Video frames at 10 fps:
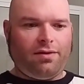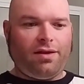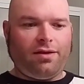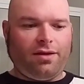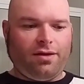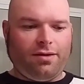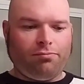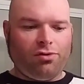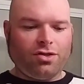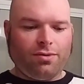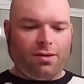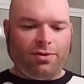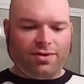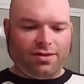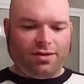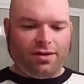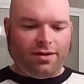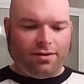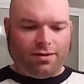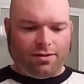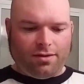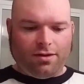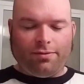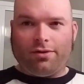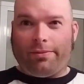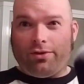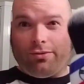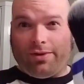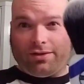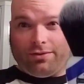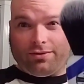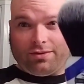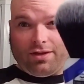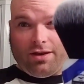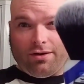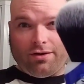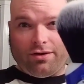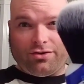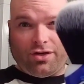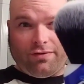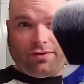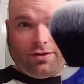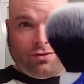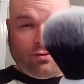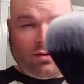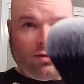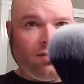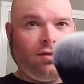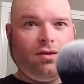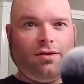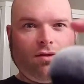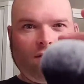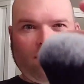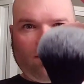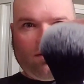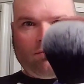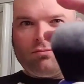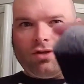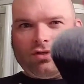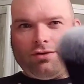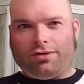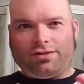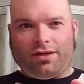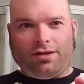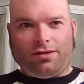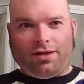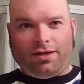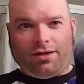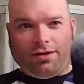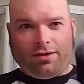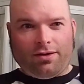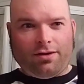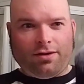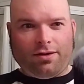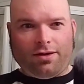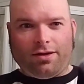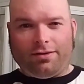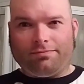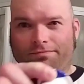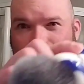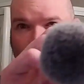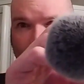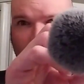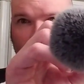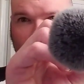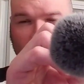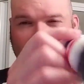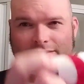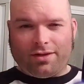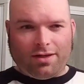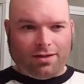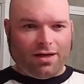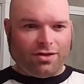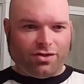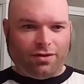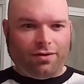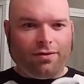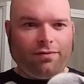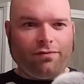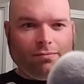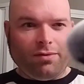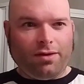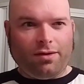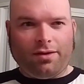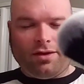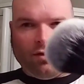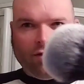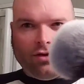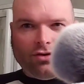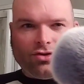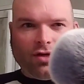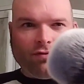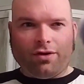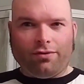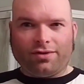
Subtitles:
And then the brush we're going to be using today. We're going to be going back to using the Haircut and Shave Co. Tuxedo style knot here. I picked this Aji from Haircut and Shave Co.